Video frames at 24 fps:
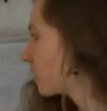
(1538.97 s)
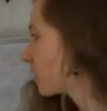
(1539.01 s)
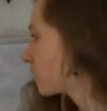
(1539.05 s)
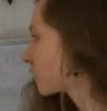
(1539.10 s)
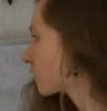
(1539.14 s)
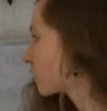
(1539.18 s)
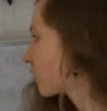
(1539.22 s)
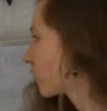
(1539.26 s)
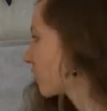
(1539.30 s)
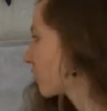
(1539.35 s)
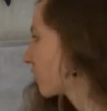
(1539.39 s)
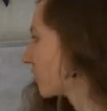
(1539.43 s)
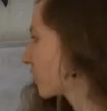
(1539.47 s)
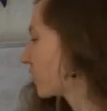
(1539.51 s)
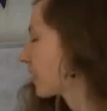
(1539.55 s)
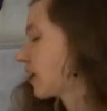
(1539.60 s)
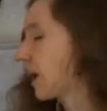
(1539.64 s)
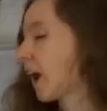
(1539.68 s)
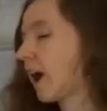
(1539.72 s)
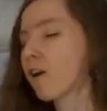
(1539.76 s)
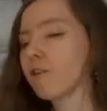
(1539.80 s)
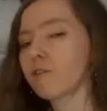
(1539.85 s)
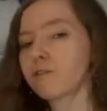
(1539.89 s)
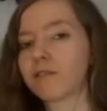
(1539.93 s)
So to figure
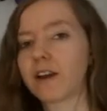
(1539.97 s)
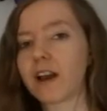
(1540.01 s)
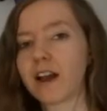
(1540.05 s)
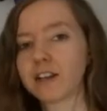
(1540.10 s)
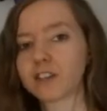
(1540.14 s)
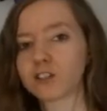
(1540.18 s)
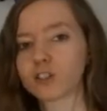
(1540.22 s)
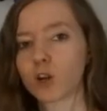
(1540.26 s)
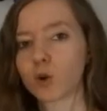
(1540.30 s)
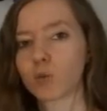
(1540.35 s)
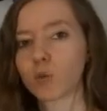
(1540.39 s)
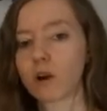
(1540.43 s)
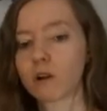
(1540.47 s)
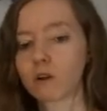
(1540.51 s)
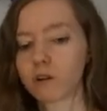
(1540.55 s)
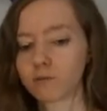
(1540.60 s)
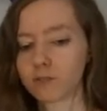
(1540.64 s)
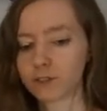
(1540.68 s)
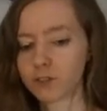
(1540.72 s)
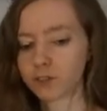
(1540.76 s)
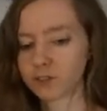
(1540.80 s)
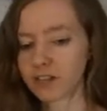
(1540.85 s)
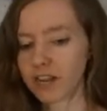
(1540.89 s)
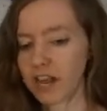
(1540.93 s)
out how fast our werewolf
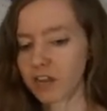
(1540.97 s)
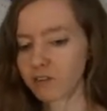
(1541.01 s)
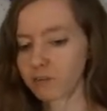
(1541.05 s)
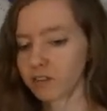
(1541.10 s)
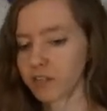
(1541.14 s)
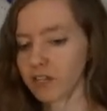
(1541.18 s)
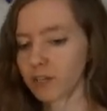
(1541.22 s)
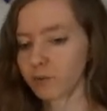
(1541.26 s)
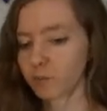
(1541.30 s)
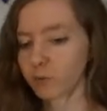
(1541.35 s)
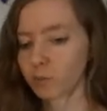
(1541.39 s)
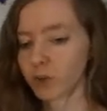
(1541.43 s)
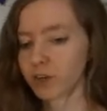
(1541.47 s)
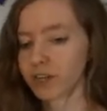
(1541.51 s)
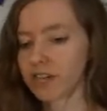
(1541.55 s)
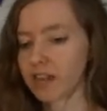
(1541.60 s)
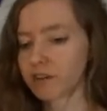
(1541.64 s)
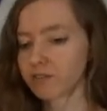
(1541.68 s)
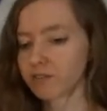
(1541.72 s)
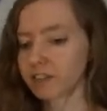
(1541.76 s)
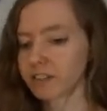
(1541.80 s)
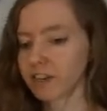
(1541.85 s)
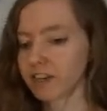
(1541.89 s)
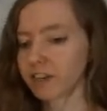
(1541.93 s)
is traveling, we're going to
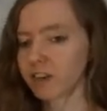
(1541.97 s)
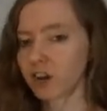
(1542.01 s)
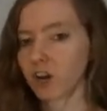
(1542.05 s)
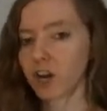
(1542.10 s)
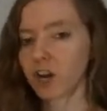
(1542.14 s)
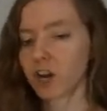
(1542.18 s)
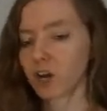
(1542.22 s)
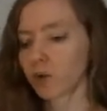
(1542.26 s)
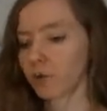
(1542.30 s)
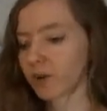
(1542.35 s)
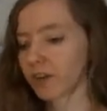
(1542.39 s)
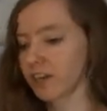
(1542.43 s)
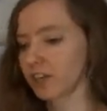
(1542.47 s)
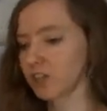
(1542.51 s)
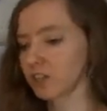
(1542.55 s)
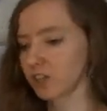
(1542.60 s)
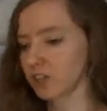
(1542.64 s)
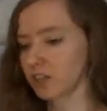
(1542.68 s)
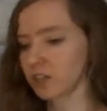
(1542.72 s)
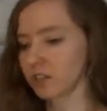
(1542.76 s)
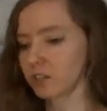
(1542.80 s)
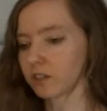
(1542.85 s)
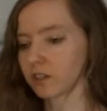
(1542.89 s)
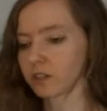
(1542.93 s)
have to take our
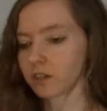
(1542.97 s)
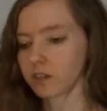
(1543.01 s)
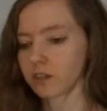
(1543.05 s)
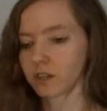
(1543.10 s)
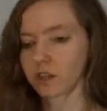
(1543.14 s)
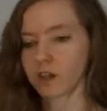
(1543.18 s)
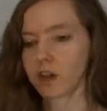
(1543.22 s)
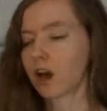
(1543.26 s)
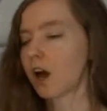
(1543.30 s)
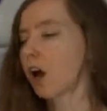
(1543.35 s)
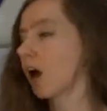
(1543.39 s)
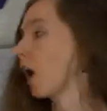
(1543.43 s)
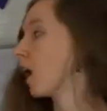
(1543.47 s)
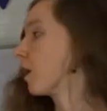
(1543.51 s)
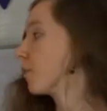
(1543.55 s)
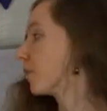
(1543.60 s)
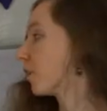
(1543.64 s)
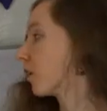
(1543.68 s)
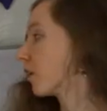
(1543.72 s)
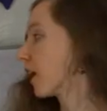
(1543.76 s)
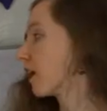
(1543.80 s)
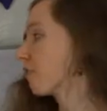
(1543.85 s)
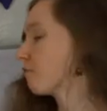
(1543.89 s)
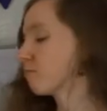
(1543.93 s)
equation,
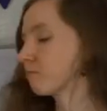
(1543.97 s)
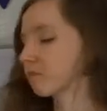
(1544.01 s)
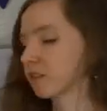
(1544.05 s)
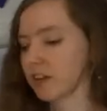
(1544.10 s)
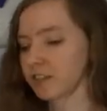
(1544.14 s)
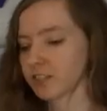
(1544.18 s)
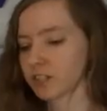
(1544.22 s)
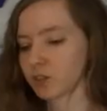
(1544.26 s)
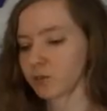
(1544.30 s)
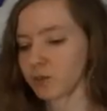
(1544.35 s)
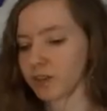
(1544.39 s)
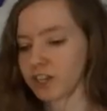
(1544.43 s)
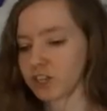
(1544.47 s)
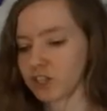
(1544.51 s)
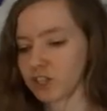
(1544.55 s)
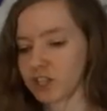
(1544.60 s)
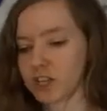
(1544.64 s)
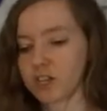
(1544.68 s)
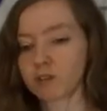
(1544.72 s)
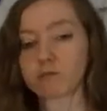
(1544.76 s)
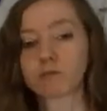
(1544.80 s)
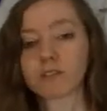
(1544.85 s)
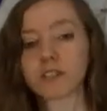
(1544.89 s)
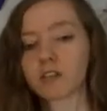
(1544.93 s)
our F plus equation,
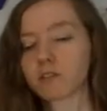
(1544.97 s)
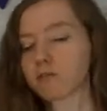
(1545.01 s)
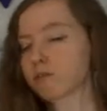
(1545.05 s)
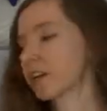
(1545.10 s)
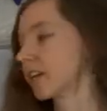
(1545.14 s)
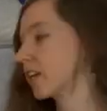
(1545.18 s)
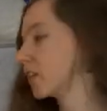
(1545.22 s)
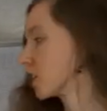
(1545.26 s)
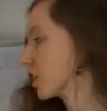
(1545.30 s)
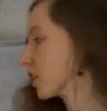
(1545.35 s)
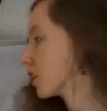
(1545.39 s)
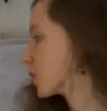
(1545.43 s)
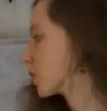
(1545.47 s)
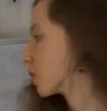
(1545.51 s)
and rearrange it.